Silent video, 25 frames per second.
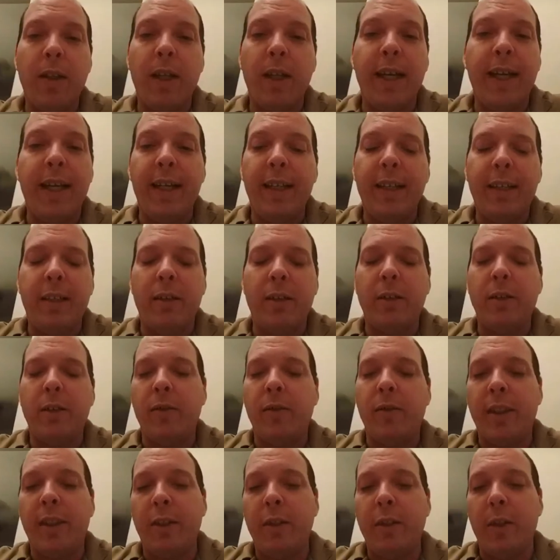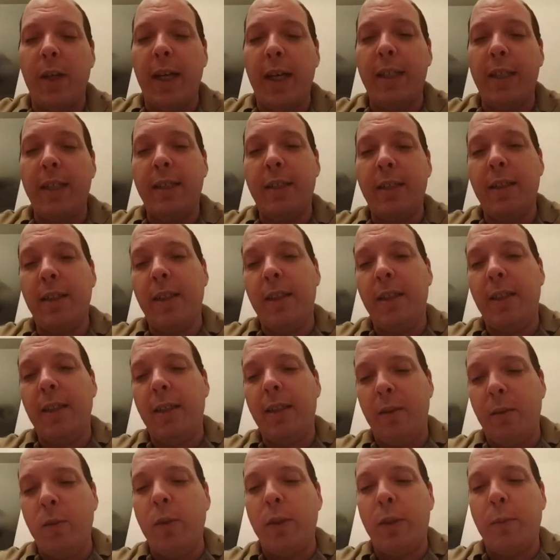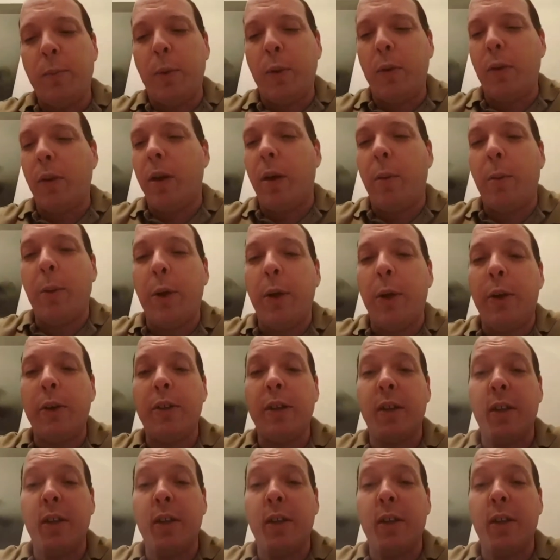the search and rescue was pulled a couple of years